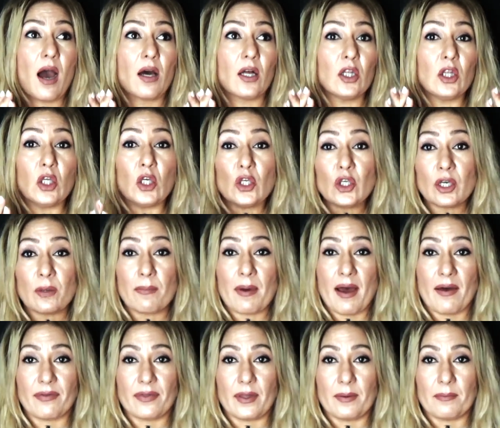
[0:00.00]
learn
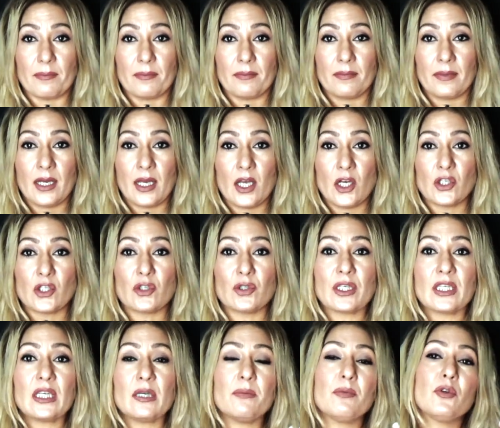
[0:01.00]
about them, to
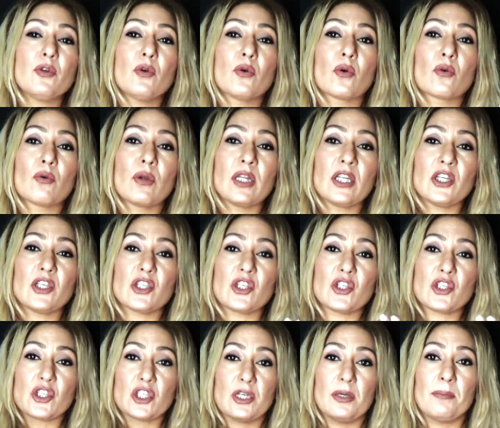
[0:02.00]
keep your
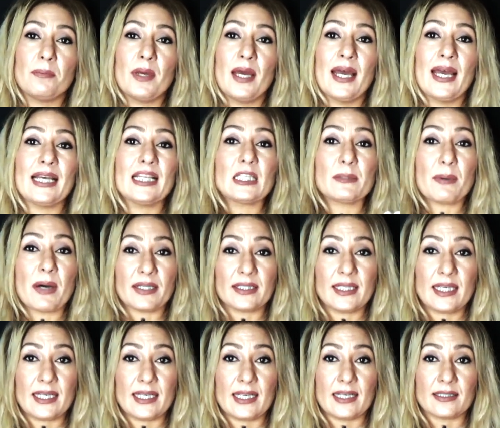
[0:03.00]
relationship
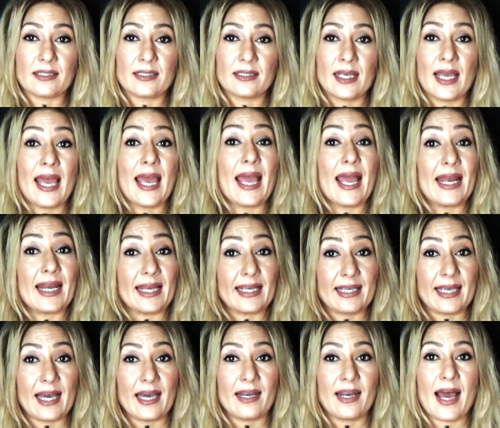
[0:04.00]
spontaneous. And
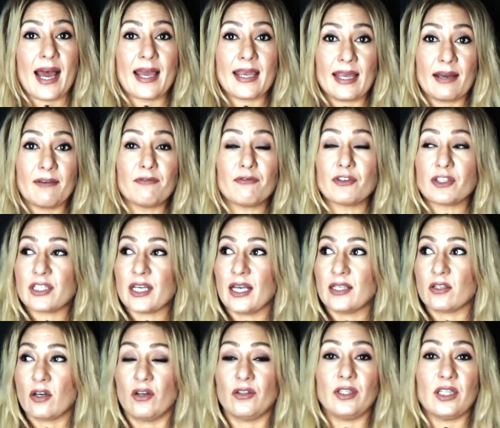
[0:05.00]
again, I emphasize
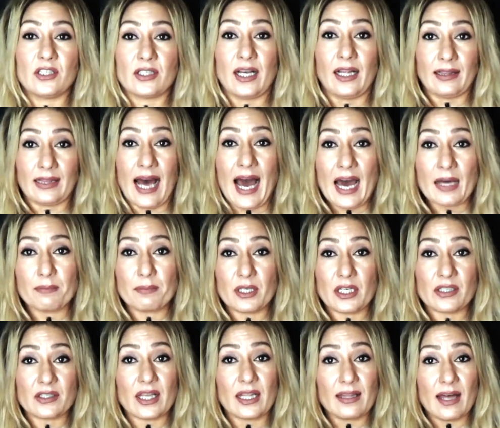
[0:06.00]
on this a lot
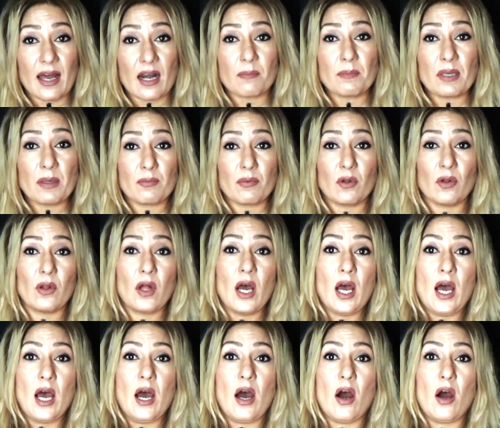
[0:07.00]
because a lot of people,
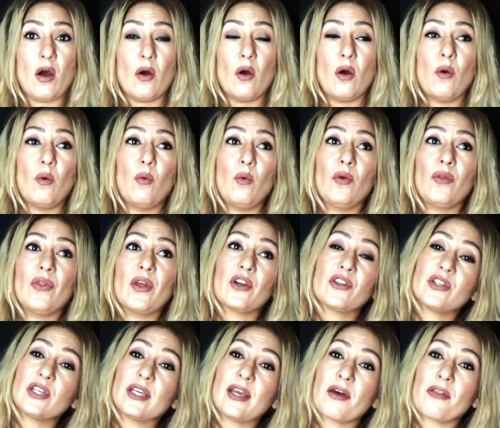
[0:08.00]
oh, when they're
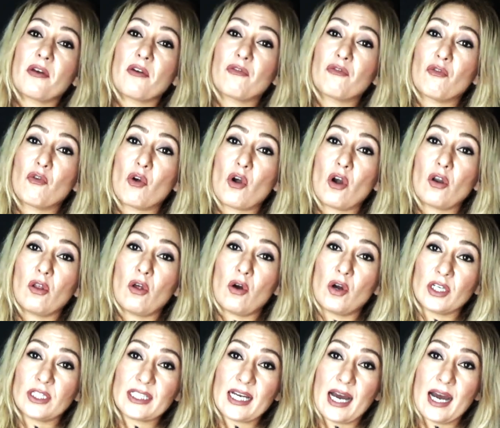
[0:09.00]
together for a
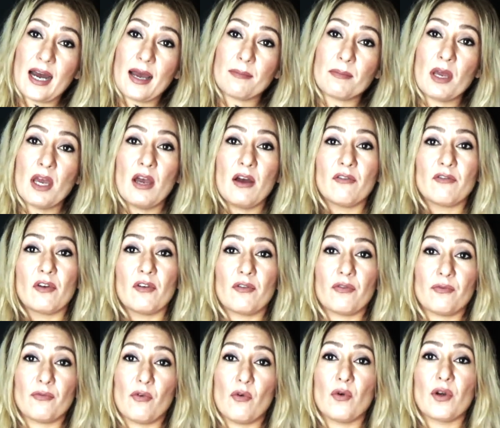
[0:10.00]
long time, for
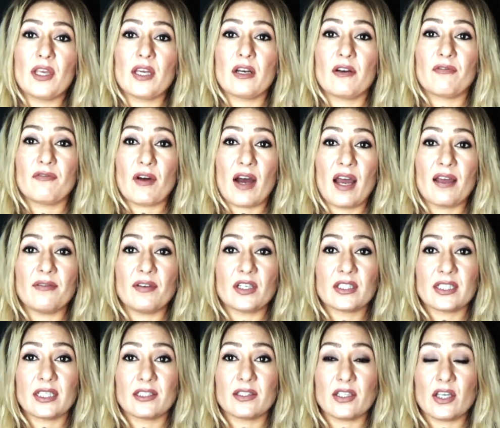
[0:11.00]
four years, five years,
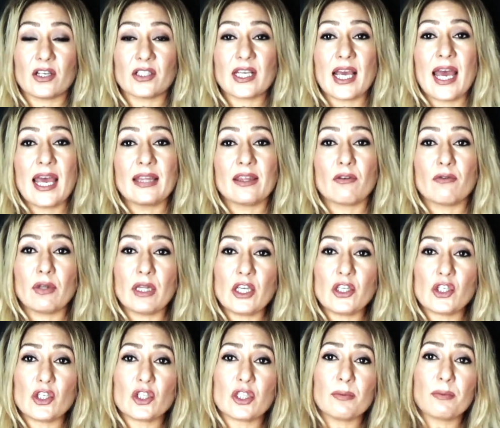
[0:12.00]
six years, the
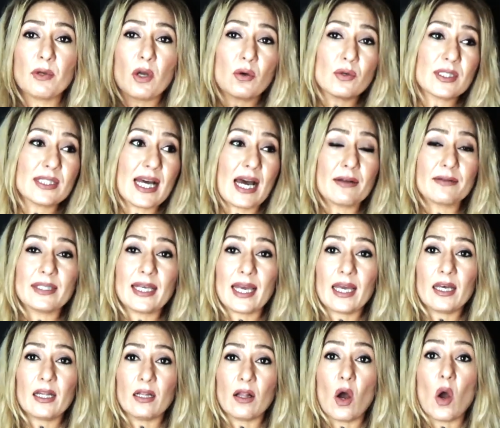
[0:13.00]
relationship goes down the
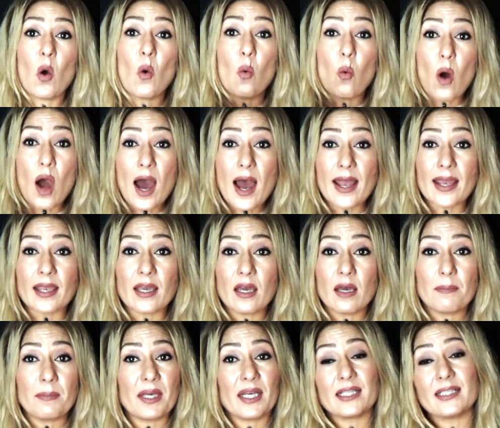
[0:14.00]
hill. Why?
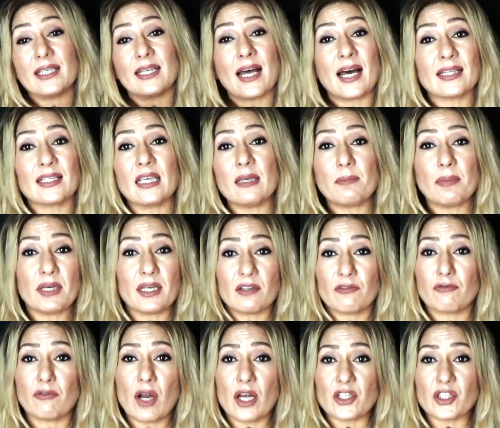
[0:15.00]
Because they're not keeping it
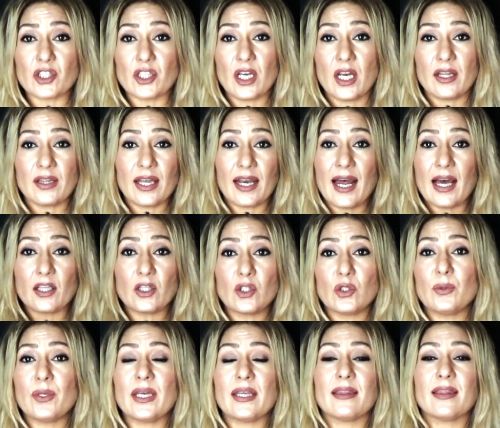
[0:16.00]
fresh. They're not
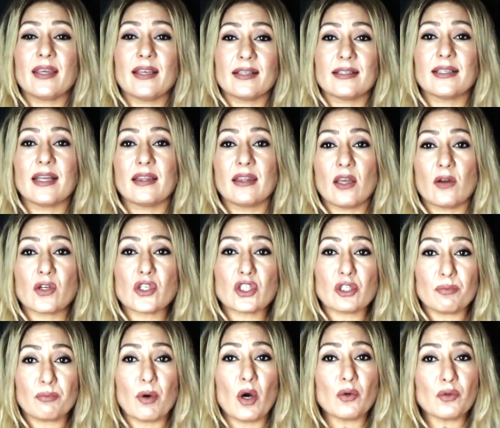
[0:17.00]
doing things that they're
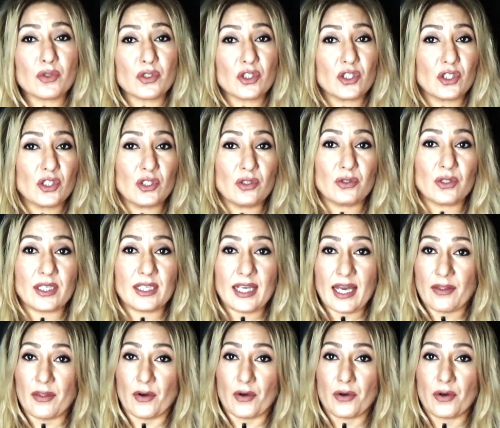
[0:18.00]
supposed to do
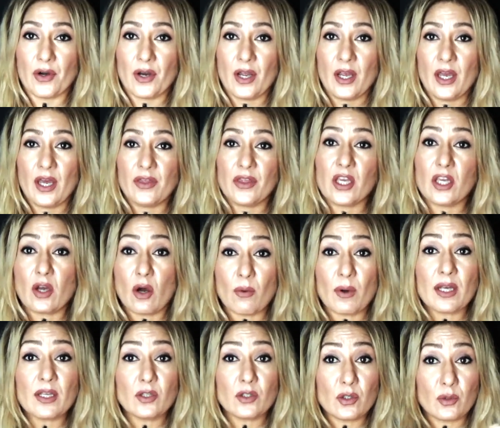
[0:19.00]
together. They're
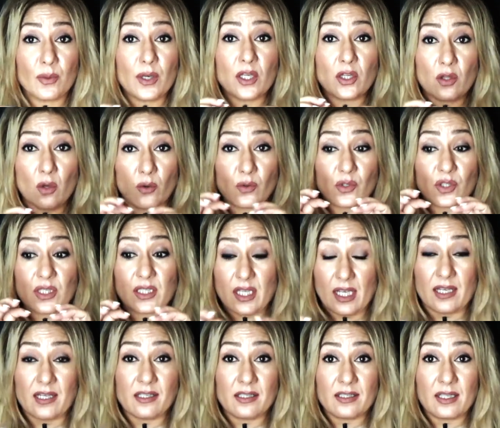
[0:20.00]
going doing those
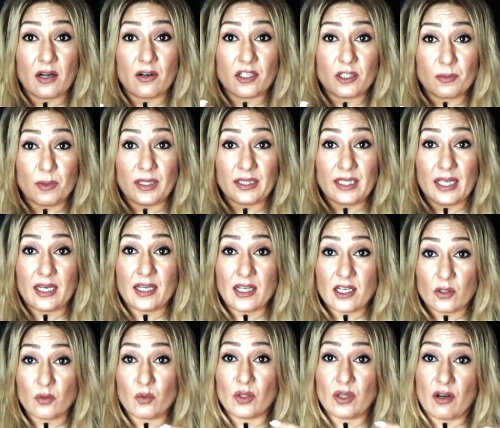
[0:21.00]
things that are
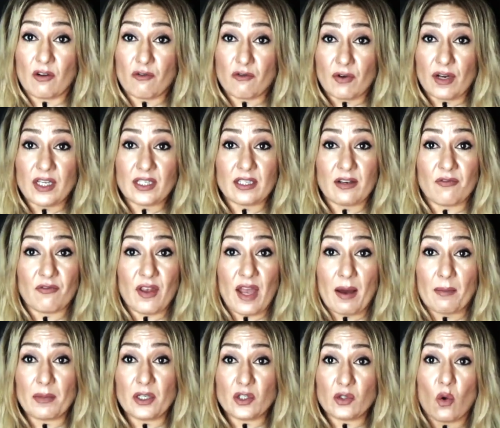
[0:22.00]
spontaneous with their friends and
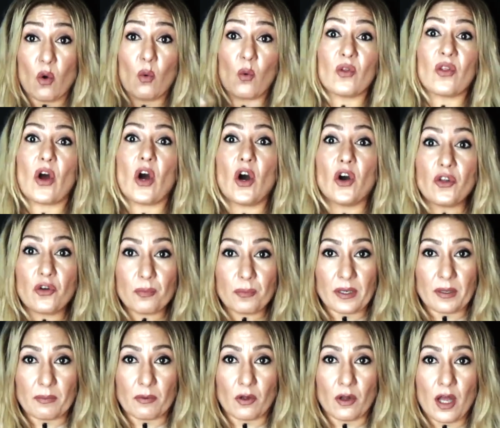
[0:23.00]
families or with other
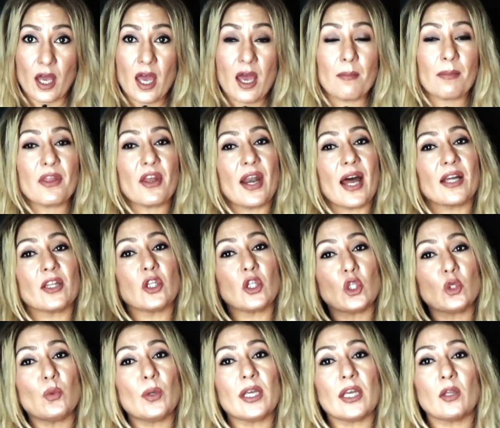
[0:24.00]
people, but they're not
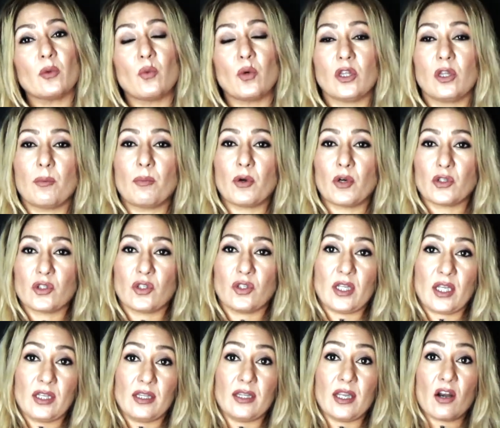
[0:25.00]
doing it with the person
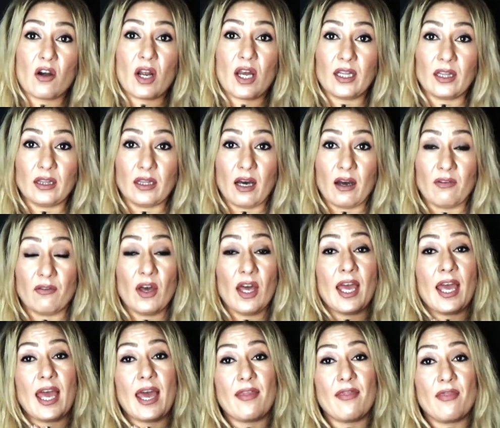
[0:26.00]
that they're in love
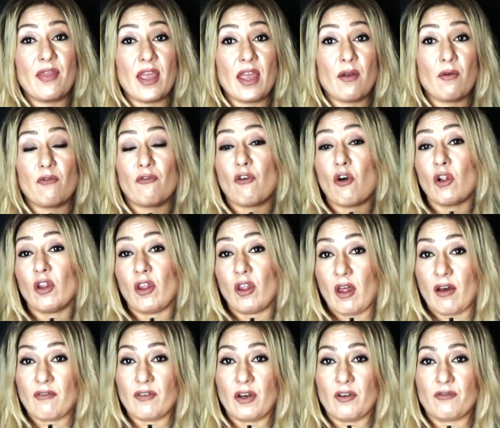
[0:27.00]
and they fall in
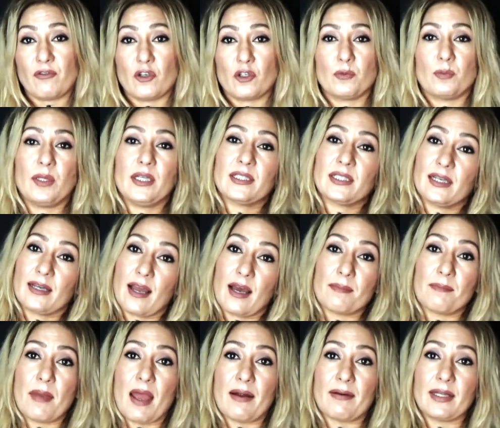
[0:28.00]
love in the first place and got
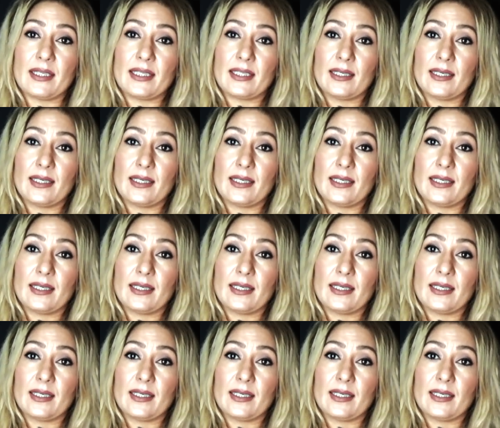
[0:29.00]
married,